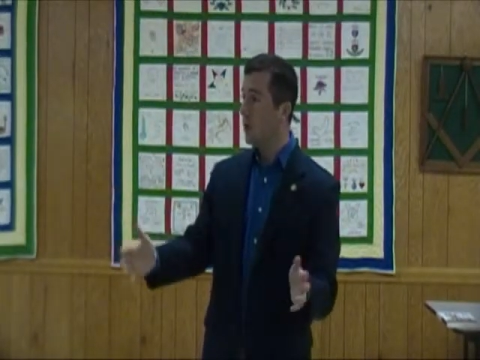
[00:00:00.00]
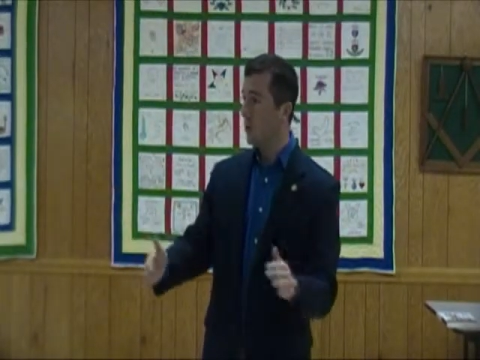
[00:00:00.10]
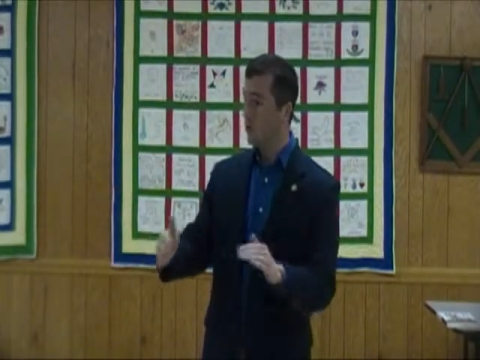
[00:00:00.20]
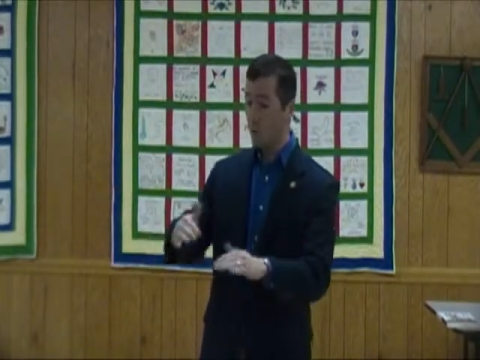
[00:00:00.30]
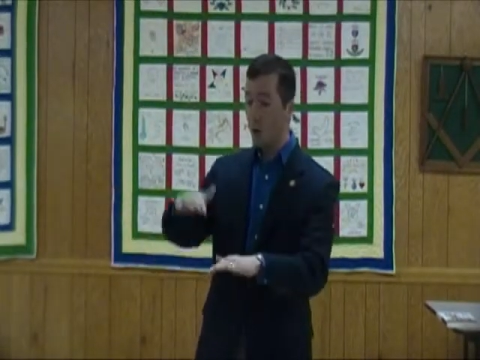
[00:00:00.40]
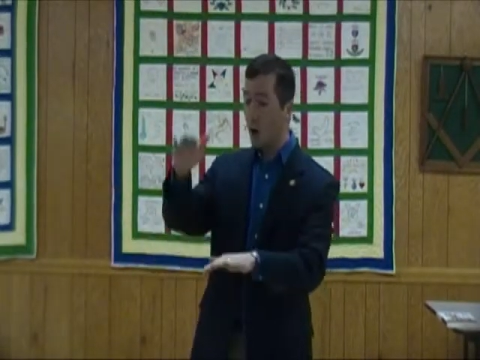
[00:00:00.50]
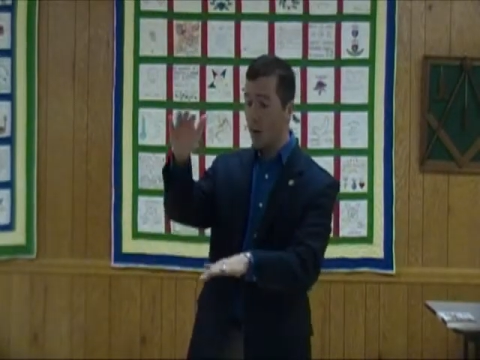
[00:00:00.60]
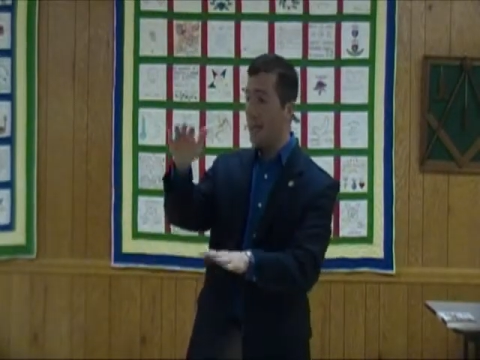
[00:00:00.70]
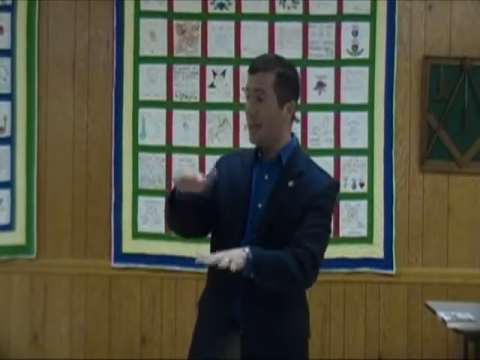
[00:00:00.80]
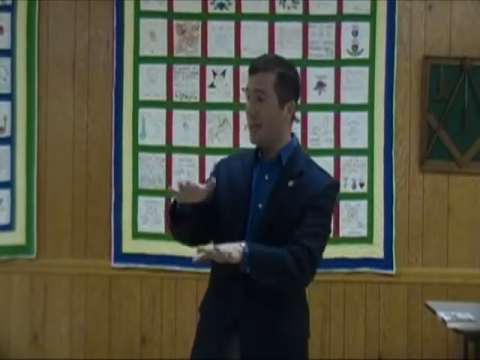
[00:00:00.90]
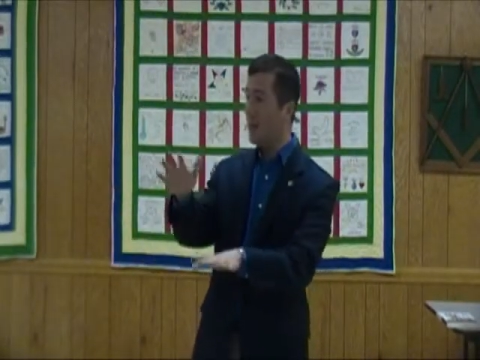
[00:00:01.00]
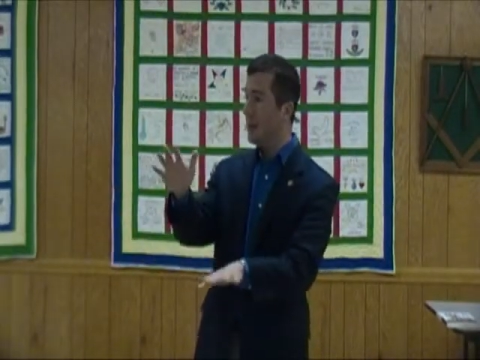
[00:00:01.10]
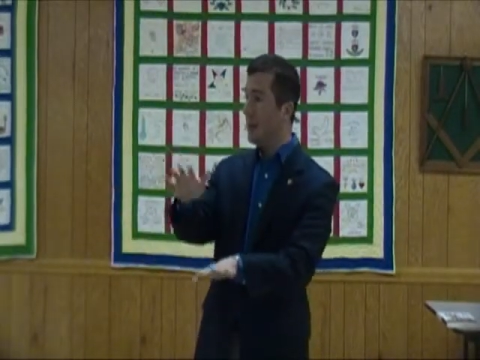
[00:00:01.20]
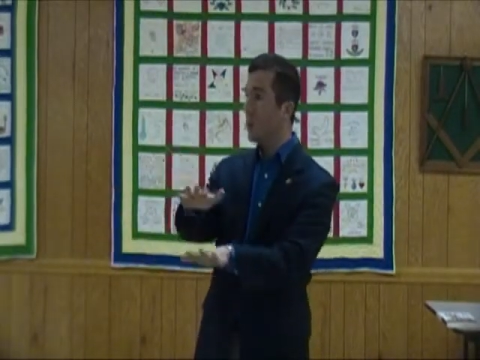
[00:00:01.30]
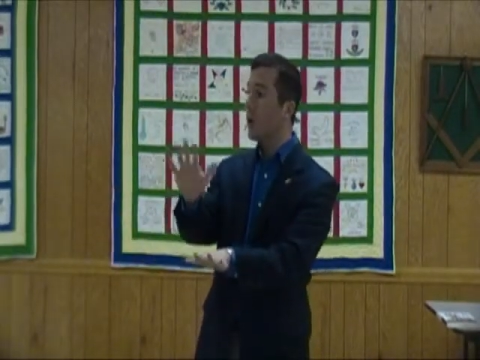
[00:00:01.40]
No, because we're
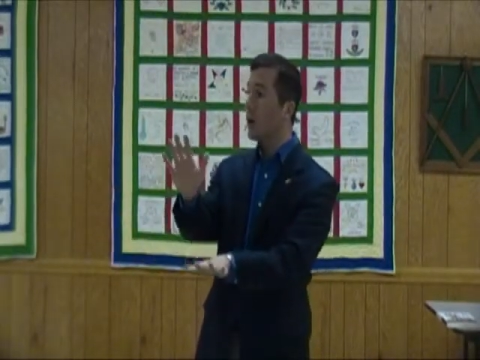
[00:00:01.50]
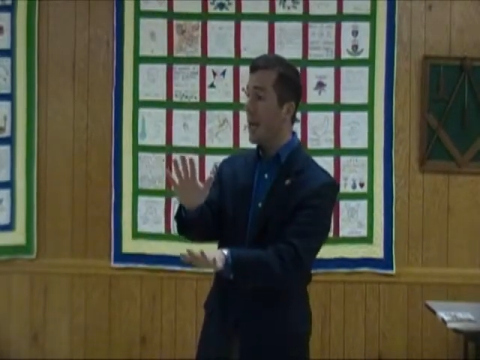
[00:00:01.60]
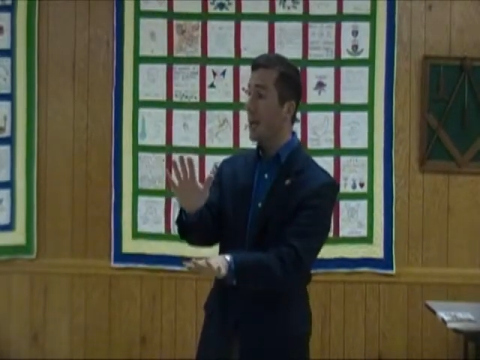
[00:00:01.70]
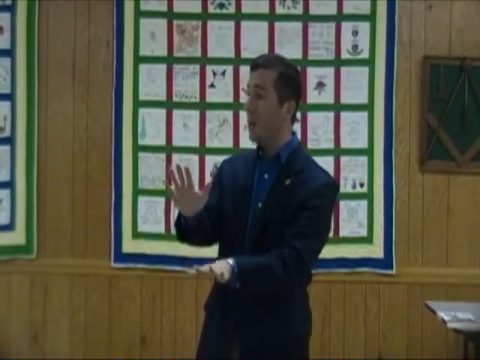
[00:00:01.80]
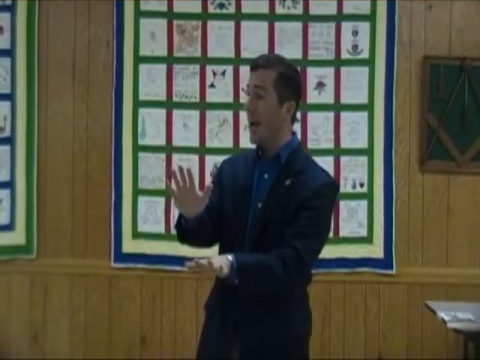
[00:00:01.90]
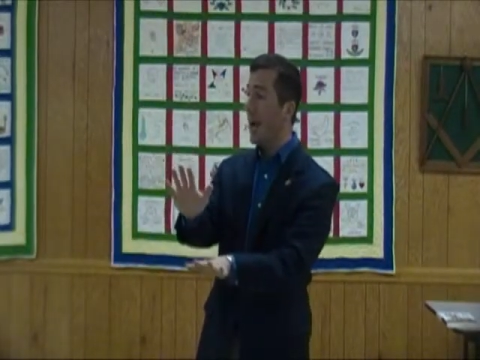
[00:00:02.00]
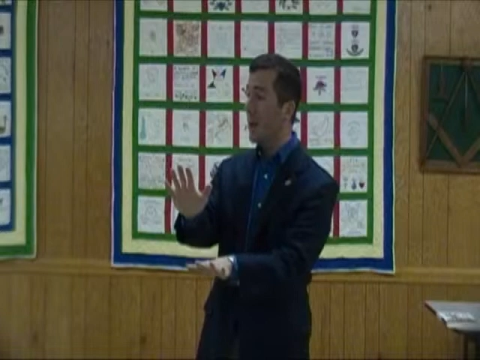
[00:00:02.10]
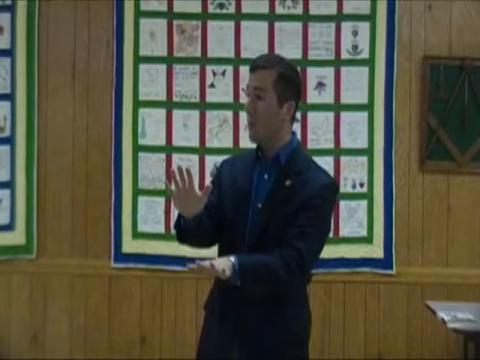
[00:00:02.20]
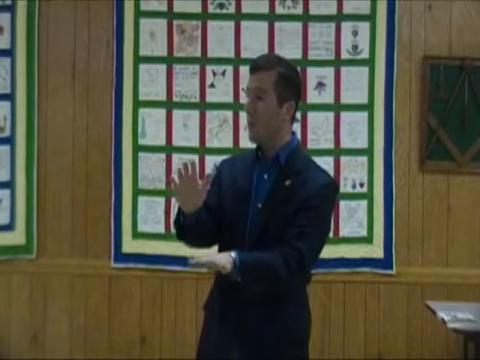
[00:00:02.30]
already out of whack,